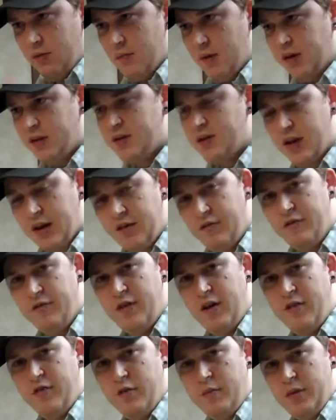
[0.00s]
my second
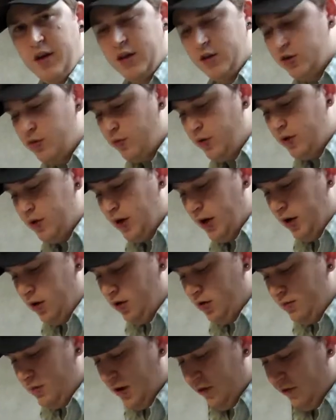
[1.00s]
favorite PS3
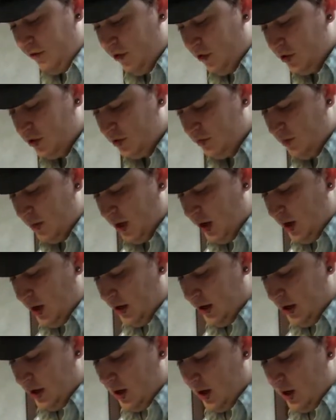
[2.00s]
title. My first
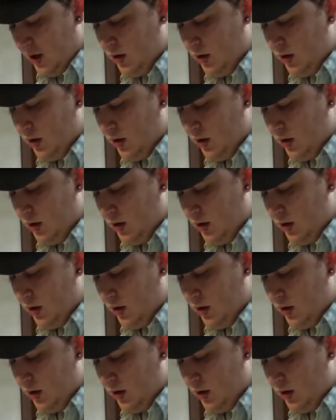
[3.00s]
being